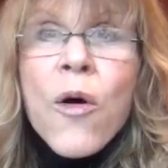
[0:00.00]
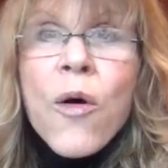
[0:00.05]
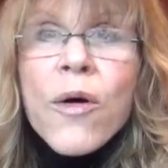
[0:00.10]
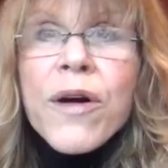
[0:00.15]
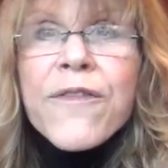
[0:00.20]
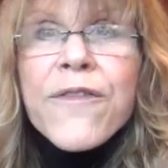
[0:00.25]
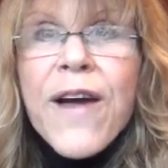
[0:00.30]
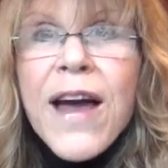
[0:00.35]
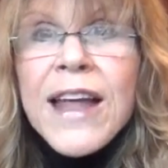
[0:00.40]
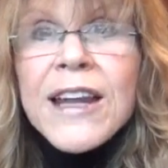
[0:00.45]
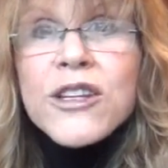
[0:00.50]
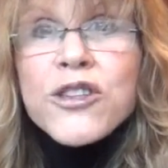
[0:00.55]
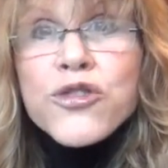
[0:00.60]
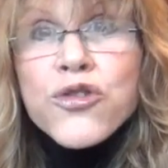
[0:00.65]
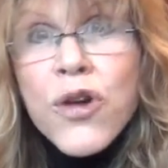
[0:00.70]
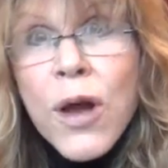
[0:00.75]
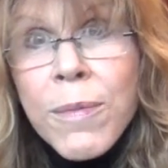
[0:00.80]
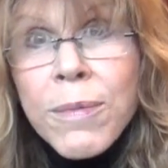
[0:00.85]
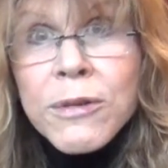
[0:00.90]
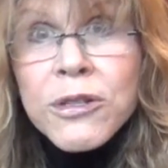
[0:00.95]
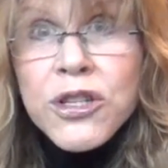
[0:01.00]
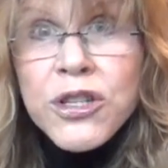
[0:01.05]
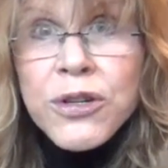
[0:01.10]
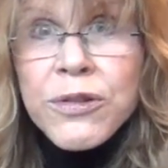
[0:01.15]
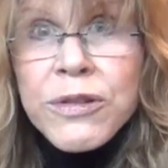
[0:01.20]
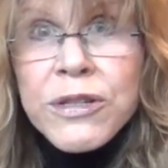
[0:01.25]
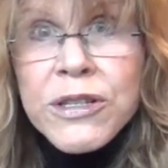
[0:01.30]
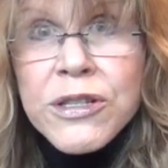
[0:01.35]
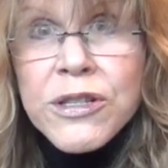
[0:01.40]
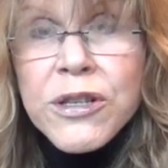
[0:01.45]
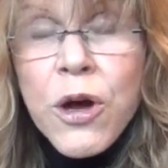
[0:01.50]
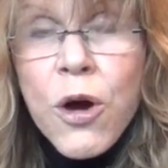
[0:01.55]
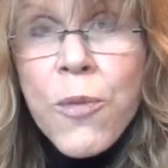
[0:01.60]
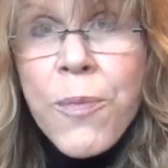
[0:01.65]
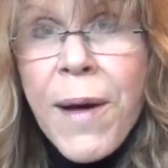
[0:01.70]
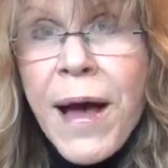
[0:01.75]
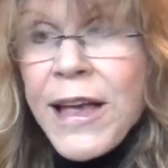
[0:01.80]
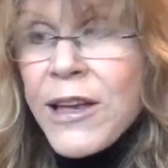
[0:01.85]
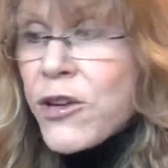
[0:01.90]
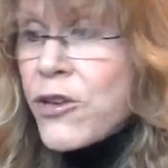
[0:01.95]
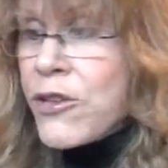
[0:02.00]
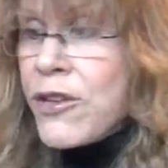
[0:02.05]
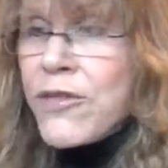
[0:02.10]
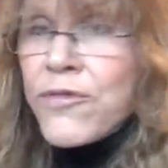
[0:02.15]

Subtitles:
or if I had to troubleshoot a soap, I